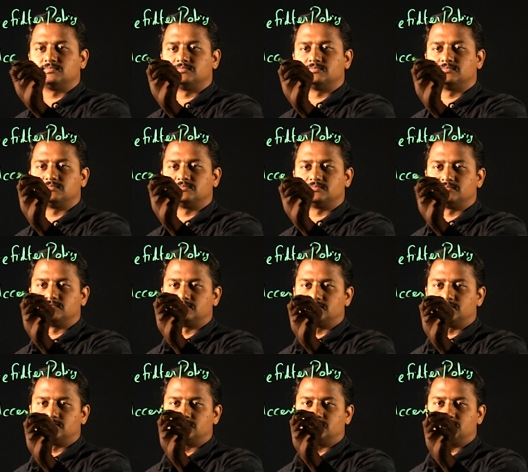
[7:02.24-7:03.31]

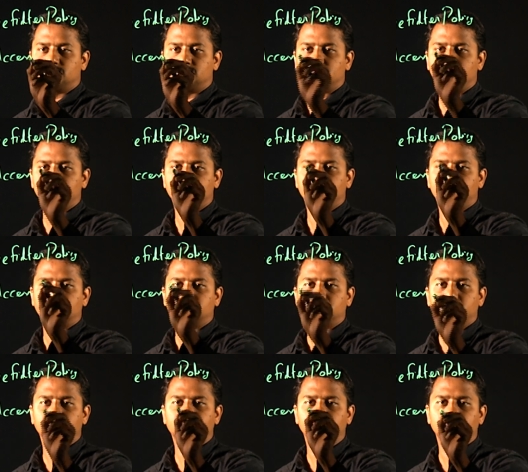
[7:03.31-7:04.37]

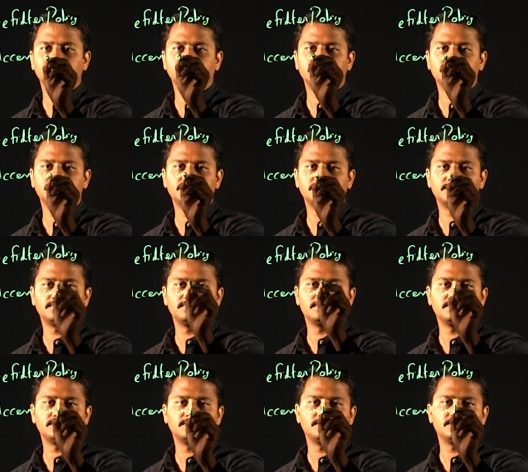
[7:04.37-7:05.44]

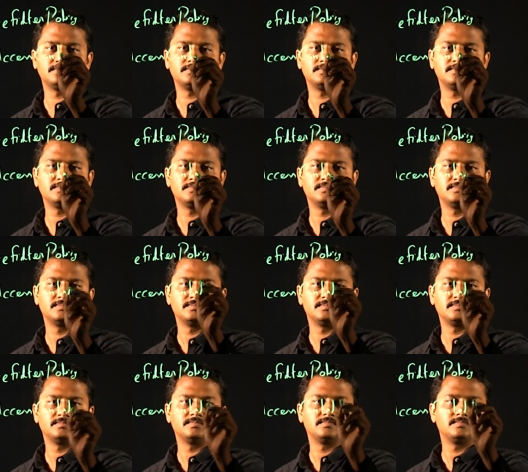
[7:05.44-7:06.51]

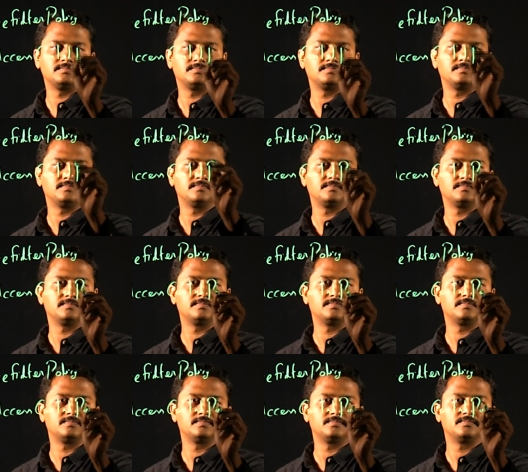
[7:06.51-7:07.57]

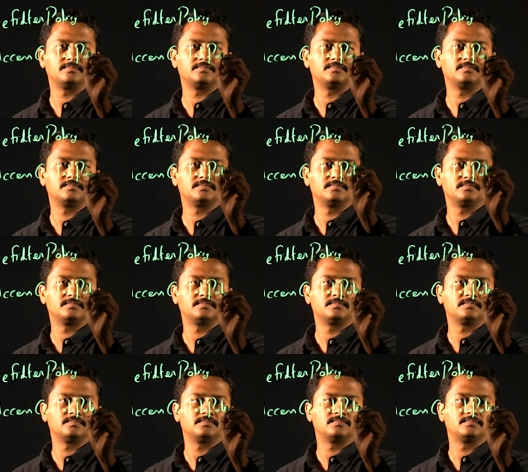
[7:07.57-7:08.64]

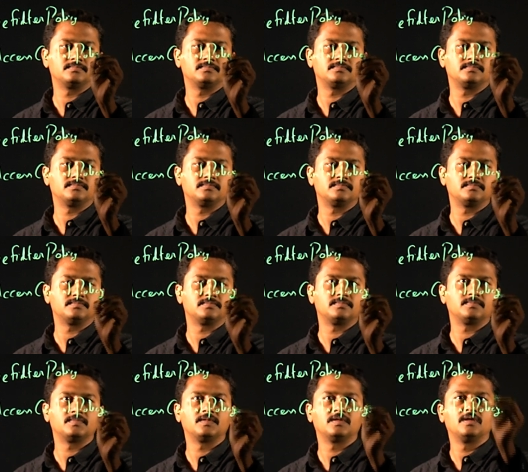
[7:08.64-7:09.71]

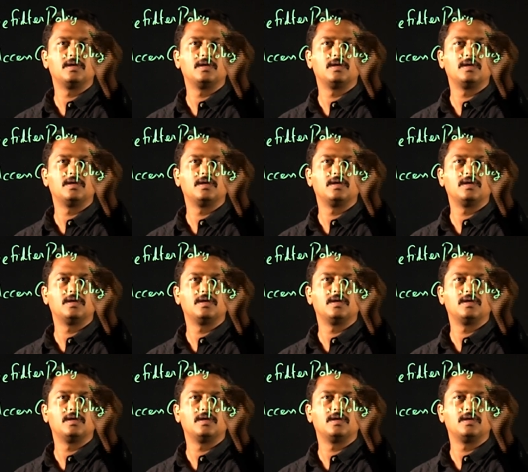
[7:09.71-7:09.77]
[no speech]